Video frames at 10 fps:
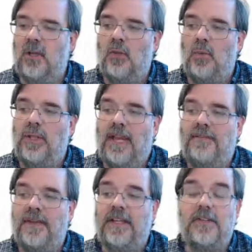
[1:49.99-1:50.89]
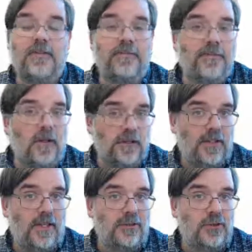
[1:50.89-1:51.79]
We'll have a default
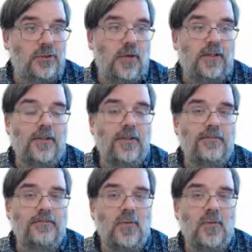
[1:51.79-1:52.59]
constructor,